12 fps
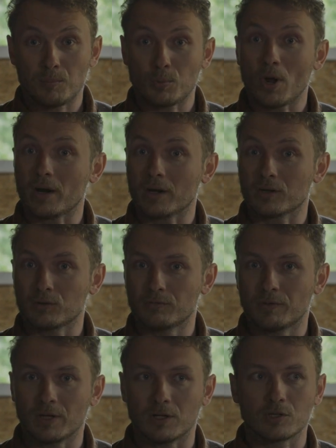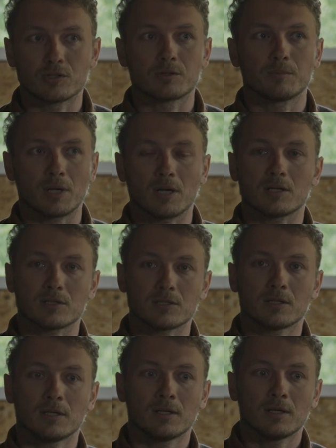product to finish,
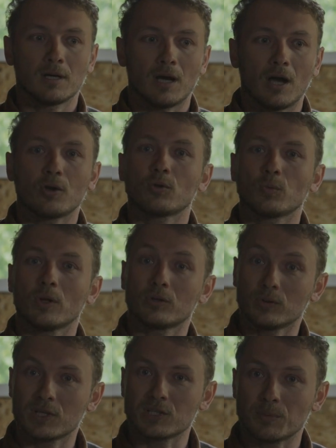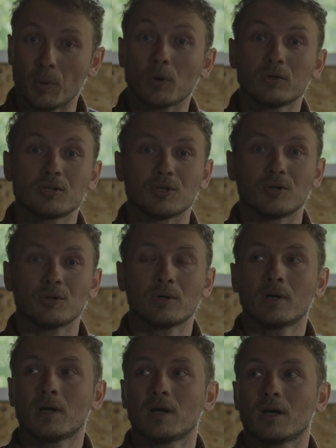because I don't want to disappoint you,
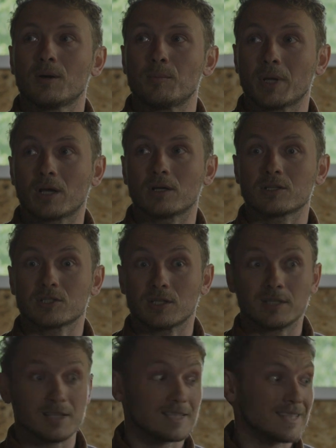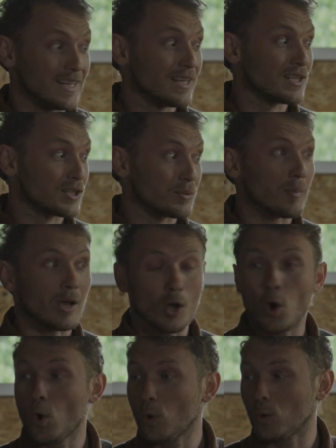because this is my
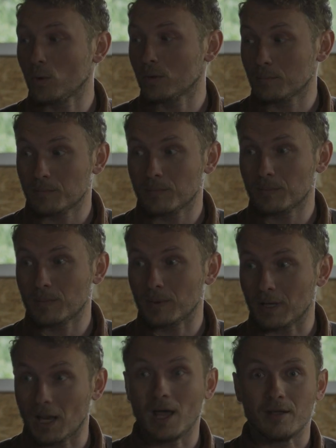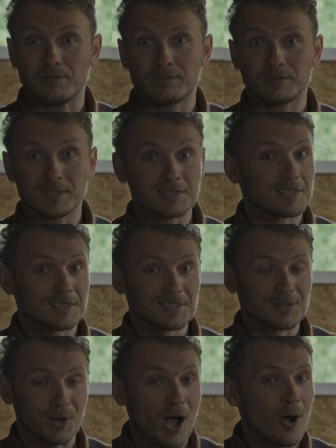whole life. This
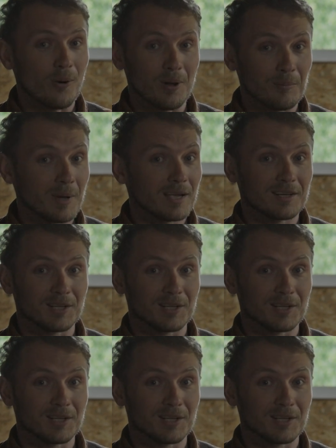is how I make a